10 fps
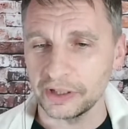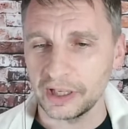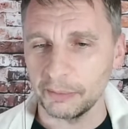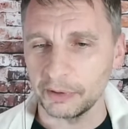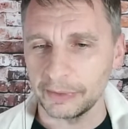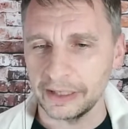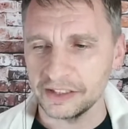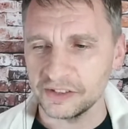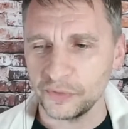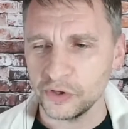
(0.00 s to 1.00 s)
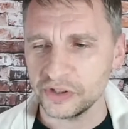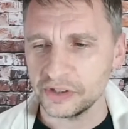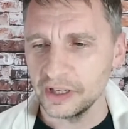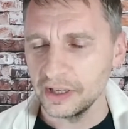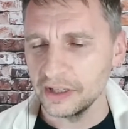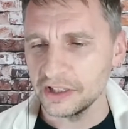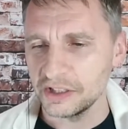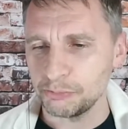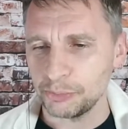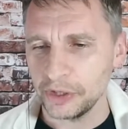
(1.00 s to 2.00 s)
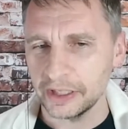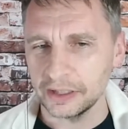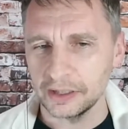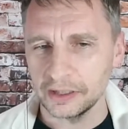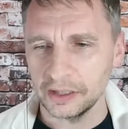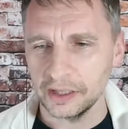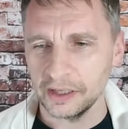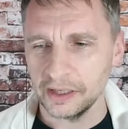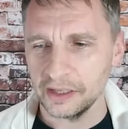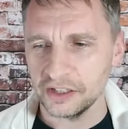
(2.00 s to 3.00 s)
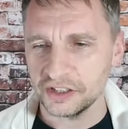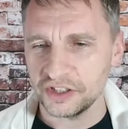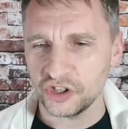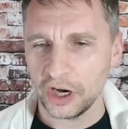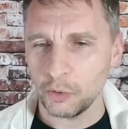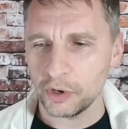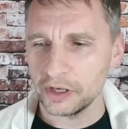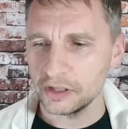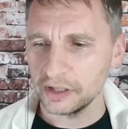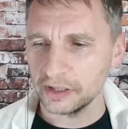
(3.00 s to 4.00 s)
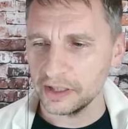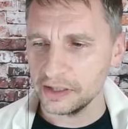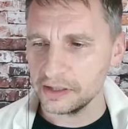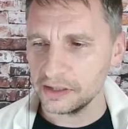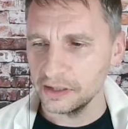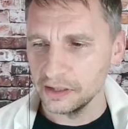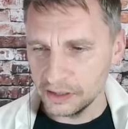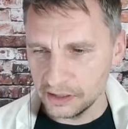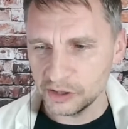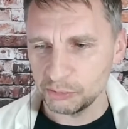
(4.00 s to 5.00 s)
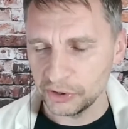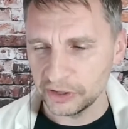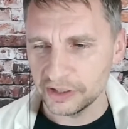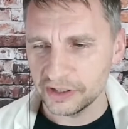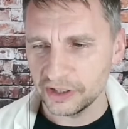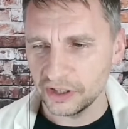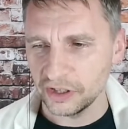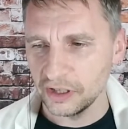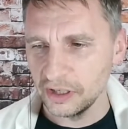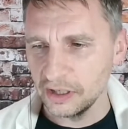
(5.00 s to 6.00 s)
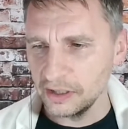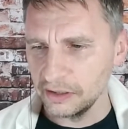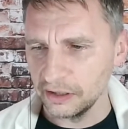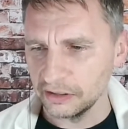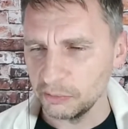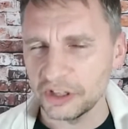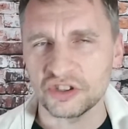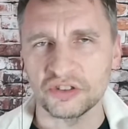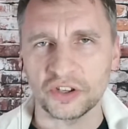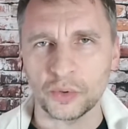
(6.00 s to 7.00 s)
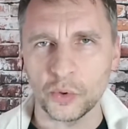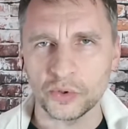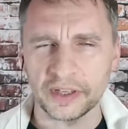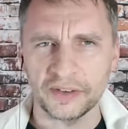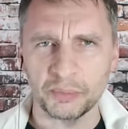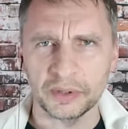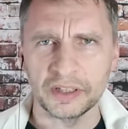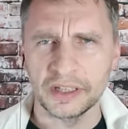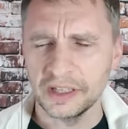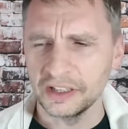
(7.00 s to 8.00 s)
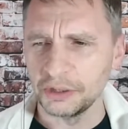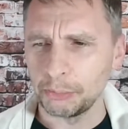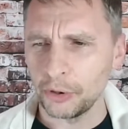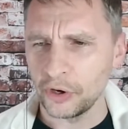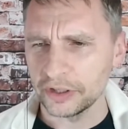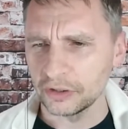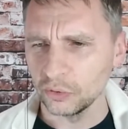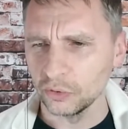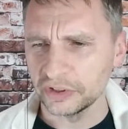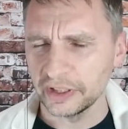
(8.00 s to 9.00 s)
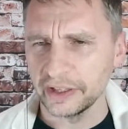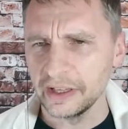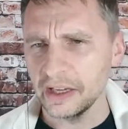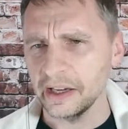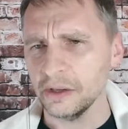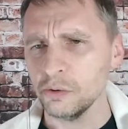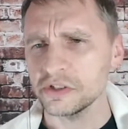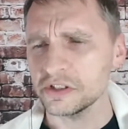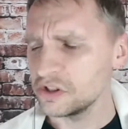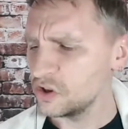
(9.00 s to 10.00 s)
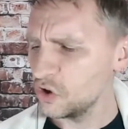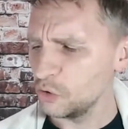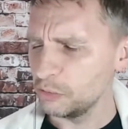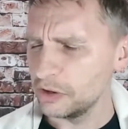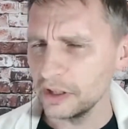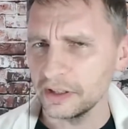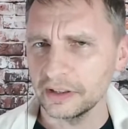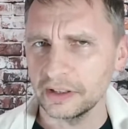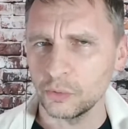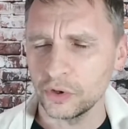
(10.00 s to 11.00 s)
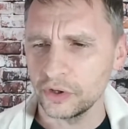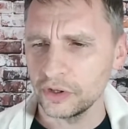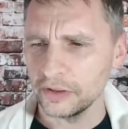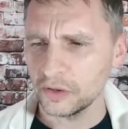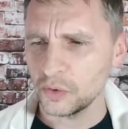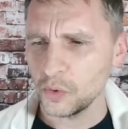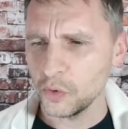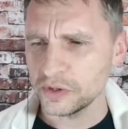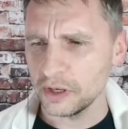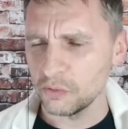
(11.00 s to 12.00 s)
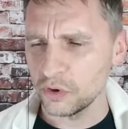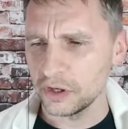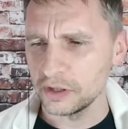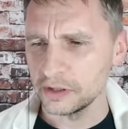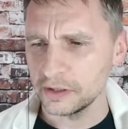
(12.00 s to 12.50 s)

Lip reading: coming, man. It's first spring shower, I guess. Spring is here. Not to mention the crows that have been departing Ulsan. I always assumed that they were the crows that were